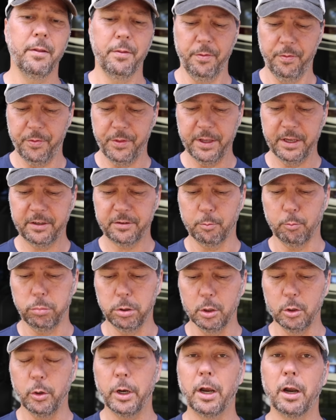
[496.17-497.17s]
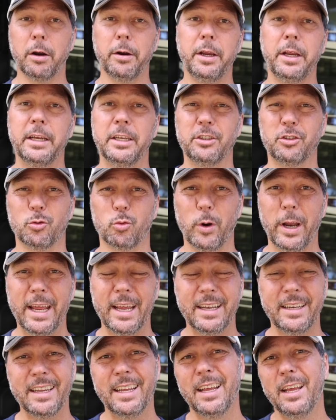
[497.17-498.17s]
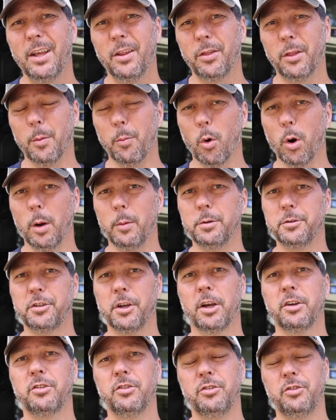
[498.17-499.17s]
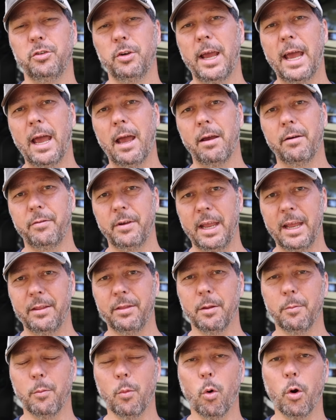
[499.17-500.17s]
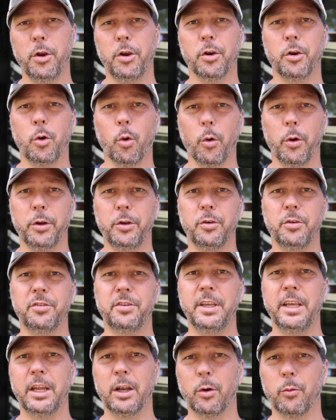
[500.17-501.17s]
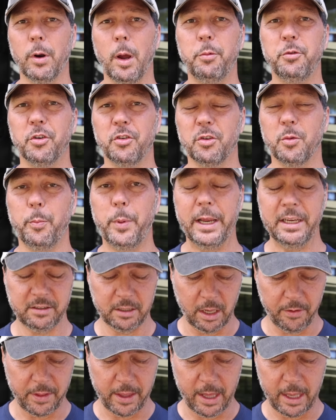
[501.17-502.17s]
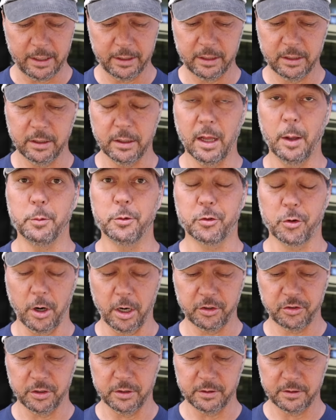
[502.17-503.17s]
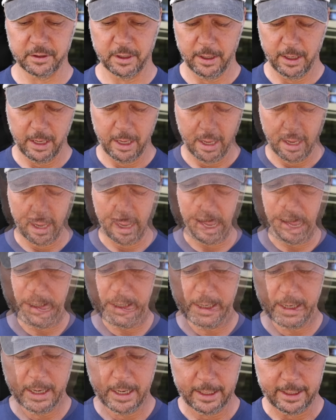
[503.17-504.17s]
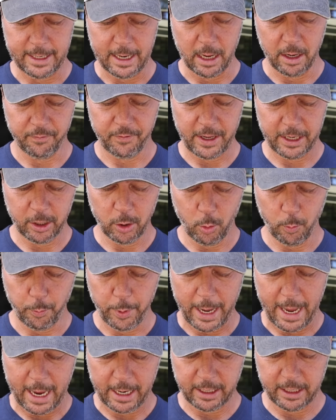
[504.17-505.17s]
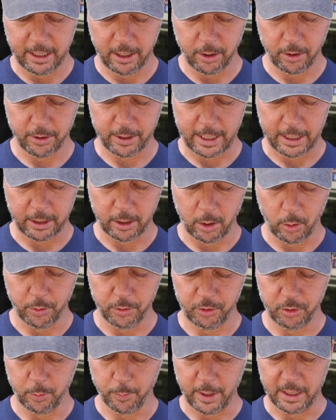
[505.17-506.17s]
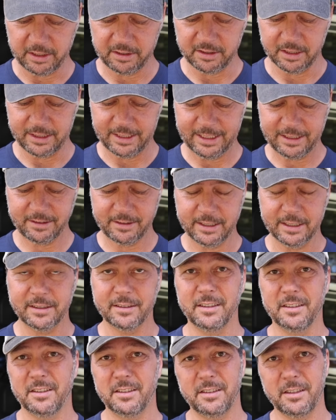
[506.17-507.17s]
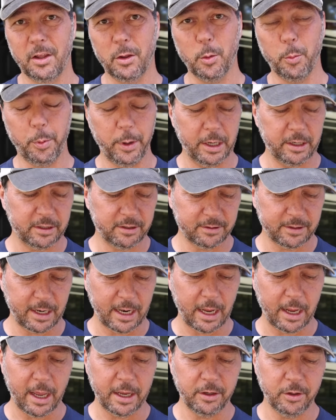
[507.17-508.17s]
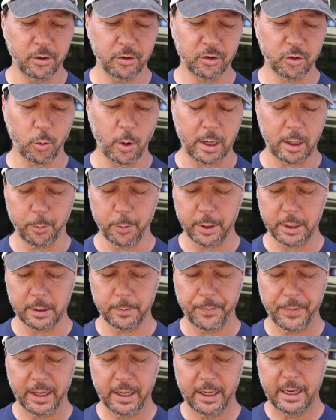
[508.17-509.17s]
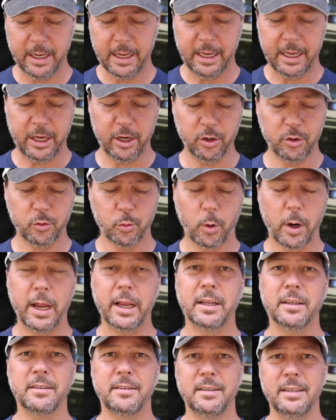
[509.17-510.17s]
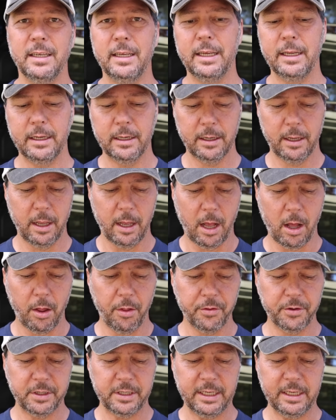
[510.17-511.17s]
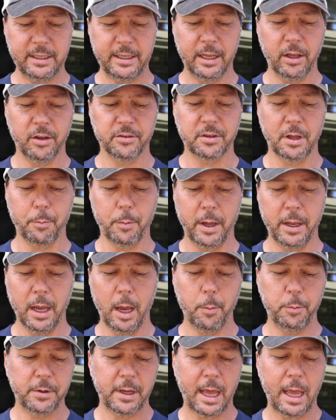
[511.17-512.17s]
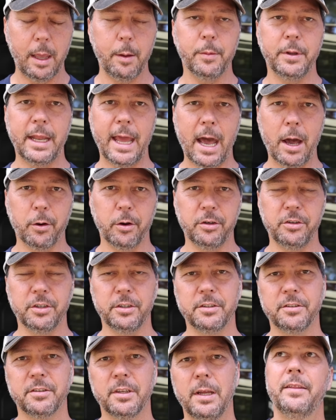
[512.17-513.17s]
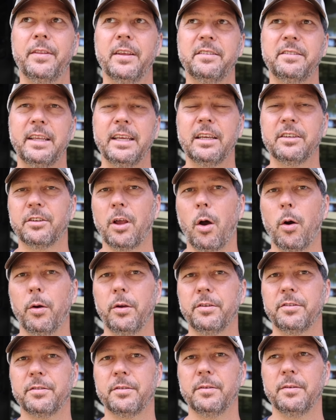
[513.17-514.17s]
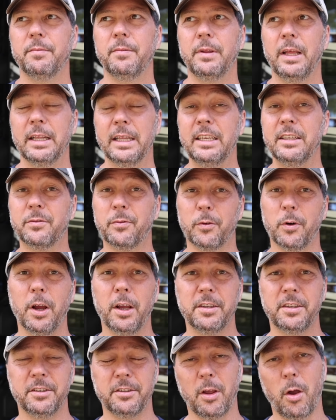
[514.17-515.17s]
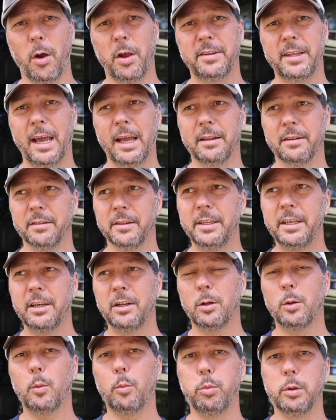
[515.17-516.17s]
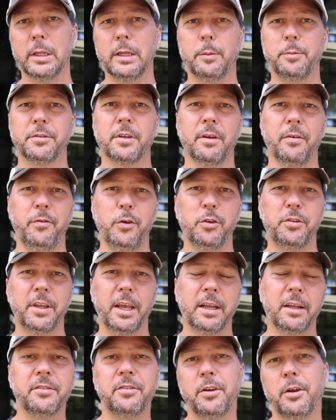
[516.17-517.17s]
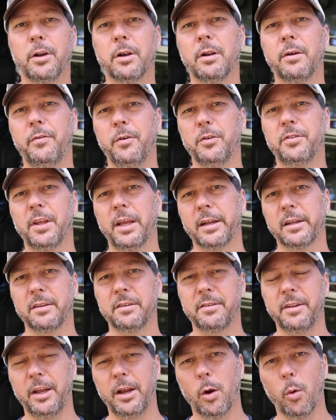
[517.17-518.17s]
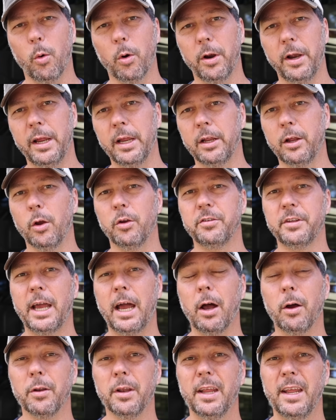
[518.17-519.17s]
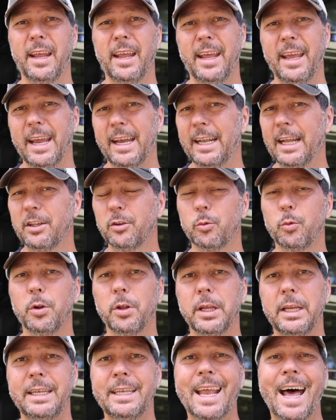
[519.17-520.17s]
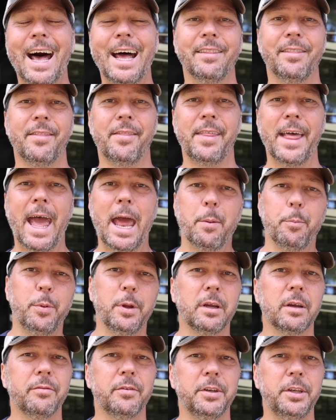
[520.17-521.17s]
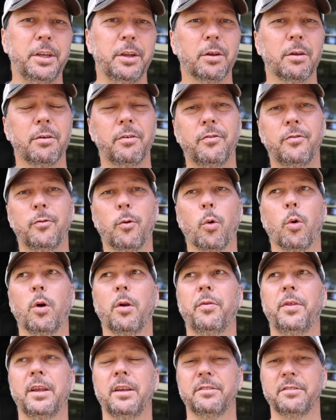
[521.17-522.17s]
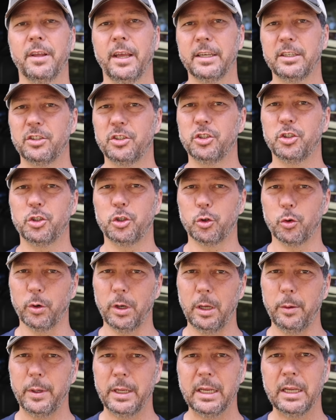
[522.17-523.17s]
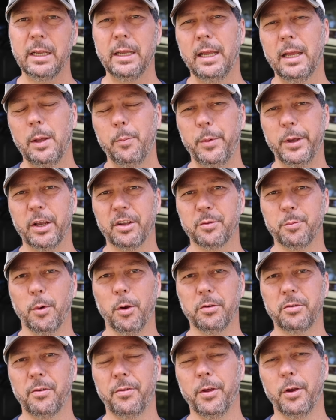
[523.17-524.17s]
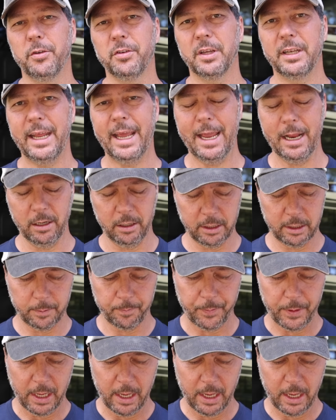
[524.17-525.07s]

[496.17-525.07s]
this blue area is red, the more obstructions you have and the more you're going to see interruptions based on that obstructions. Now, if I go back here and I go into my statistics, this is the other place that I use quite a bit. Here's where I can see all the details on my uptime and outages. This thing is always, at least for us, has always had little blips, a few seconds here, a few seconds there where it goes out. And that's really not that big of a deal for things like streaming because most of those can handle it.